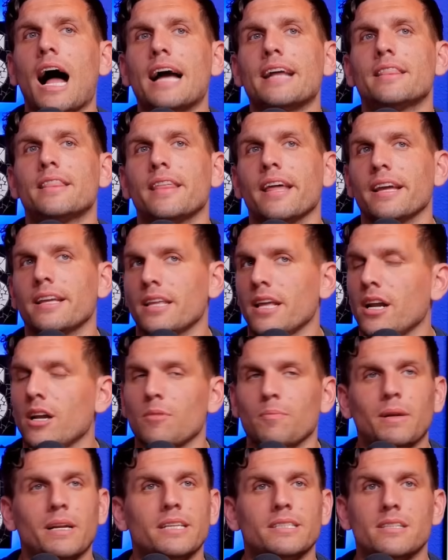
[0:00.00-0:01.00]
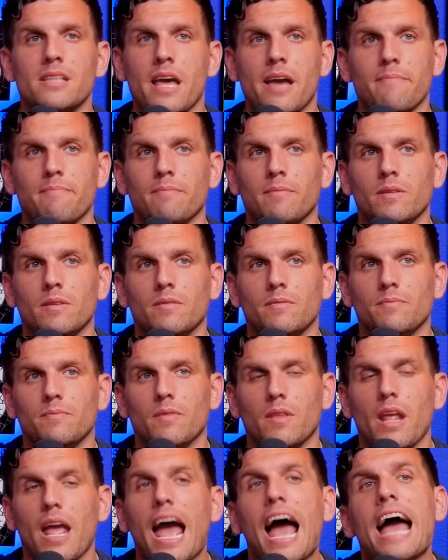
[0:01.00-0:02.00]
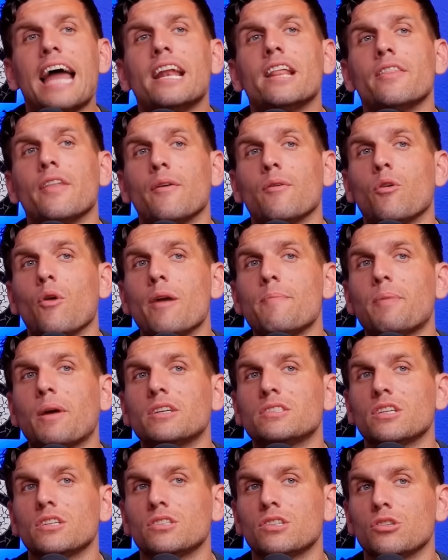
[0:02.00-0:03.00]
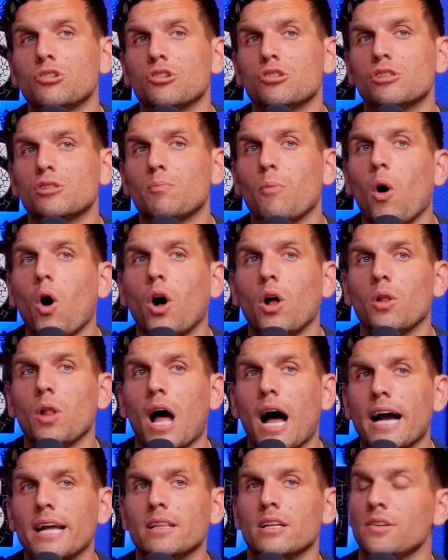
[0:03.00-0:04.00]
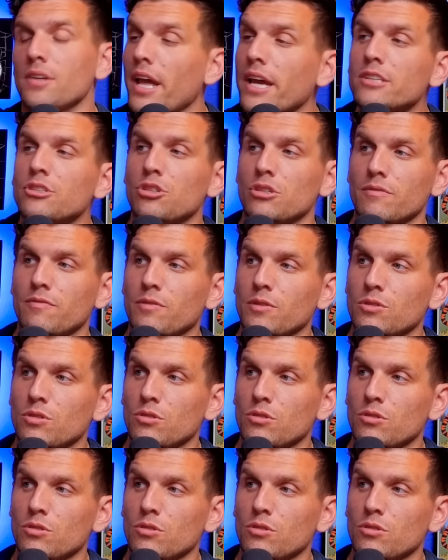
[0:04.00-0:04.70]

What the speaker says: I think but it's them. And they're great because they're such a small island nation.